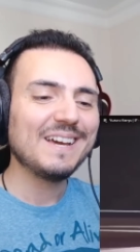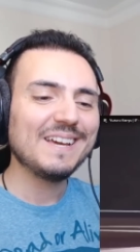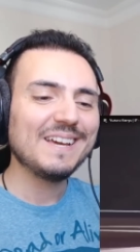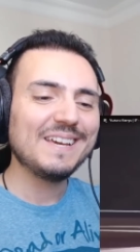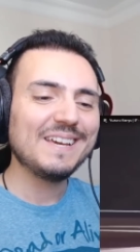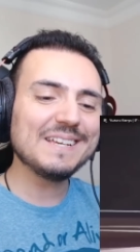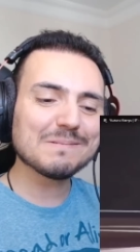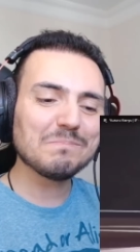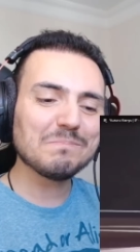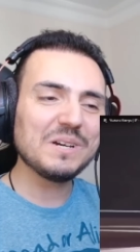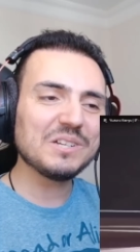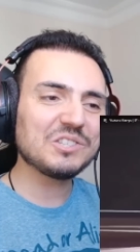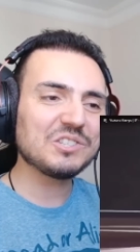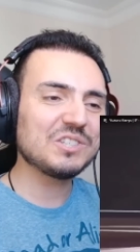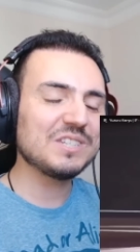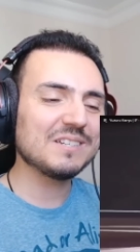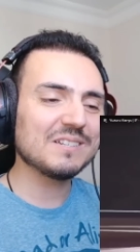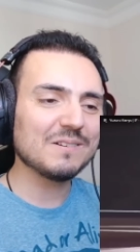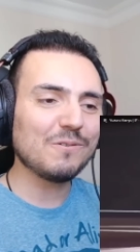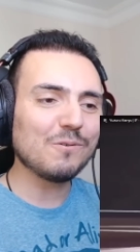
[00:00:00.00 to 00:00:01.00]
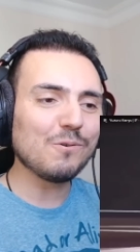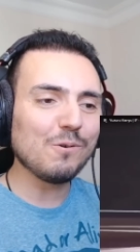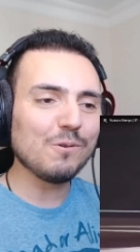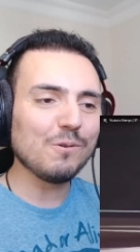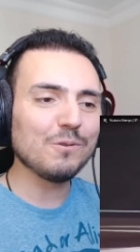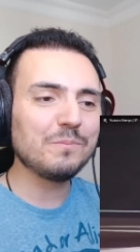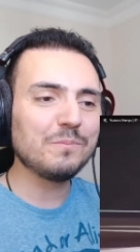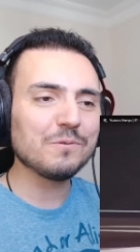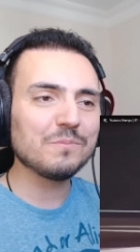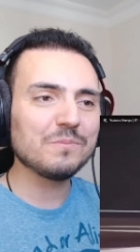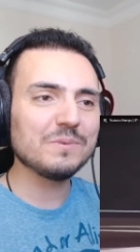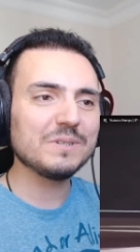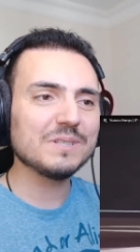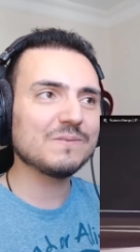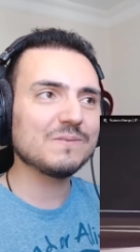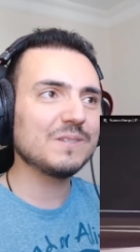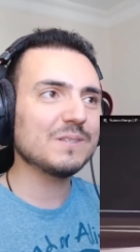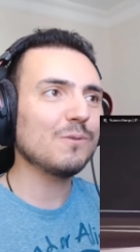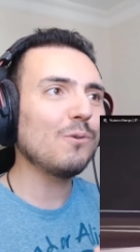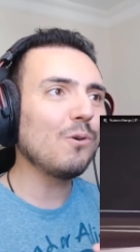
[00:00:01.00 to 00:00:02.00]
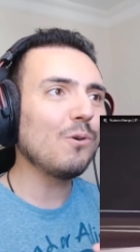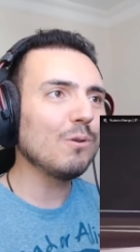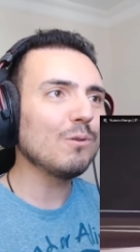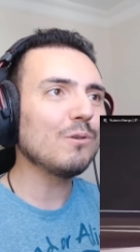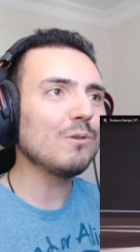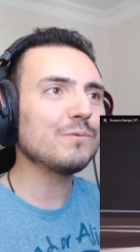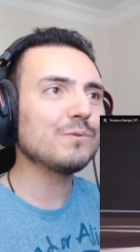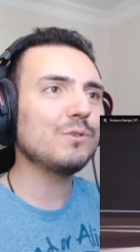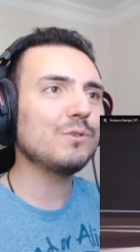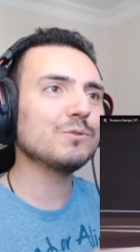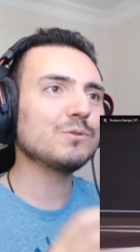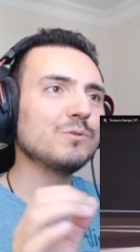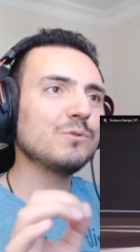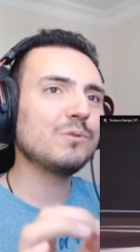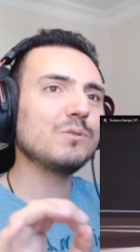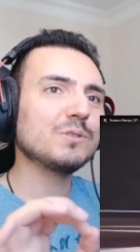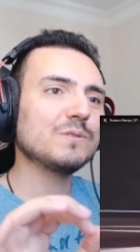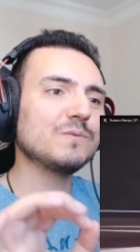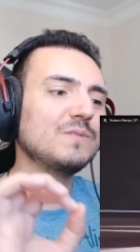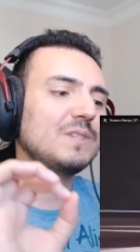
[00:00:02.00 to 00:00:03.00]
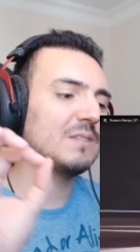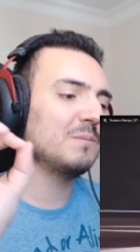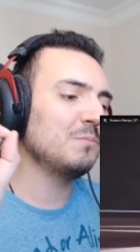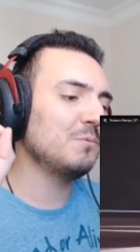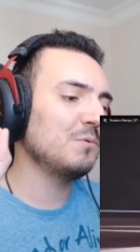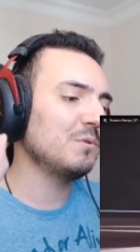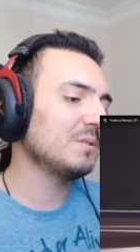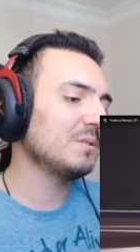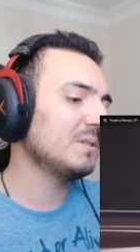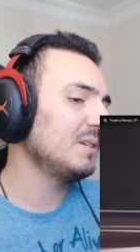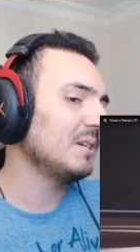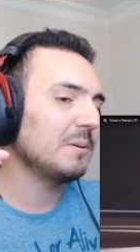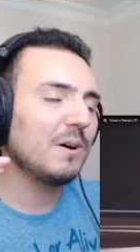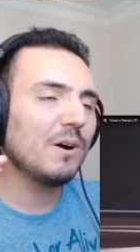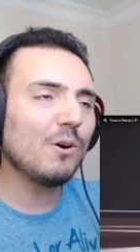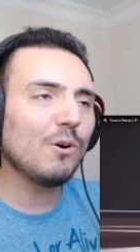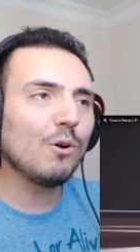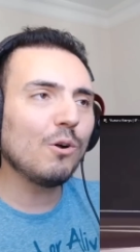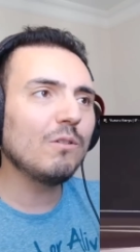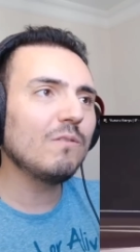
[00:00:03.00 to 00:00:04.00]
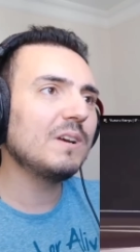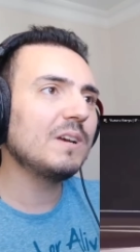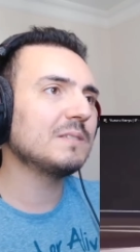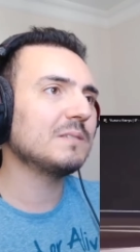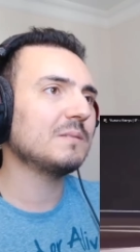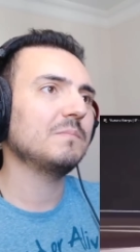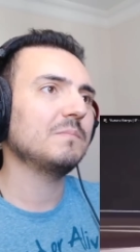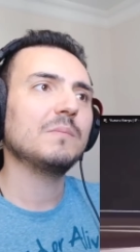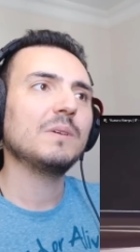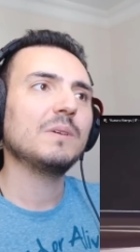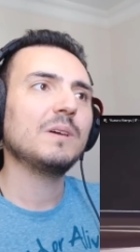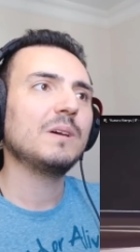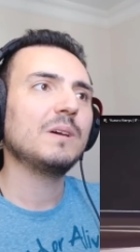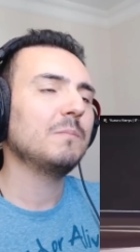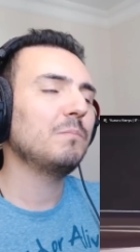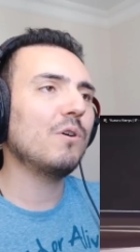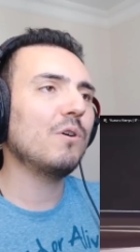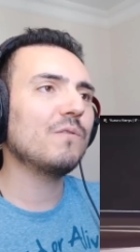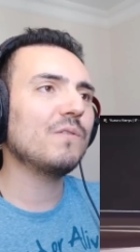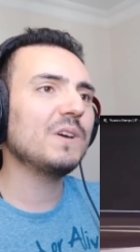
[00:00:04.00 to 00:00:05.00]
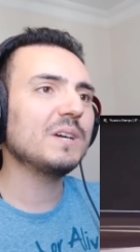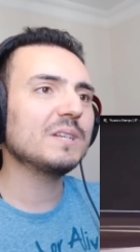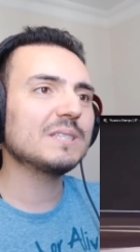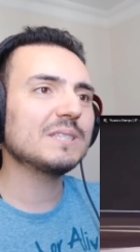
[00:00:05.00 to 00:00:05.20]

He's matching all the movements with all of those notes with the music. Always perfect.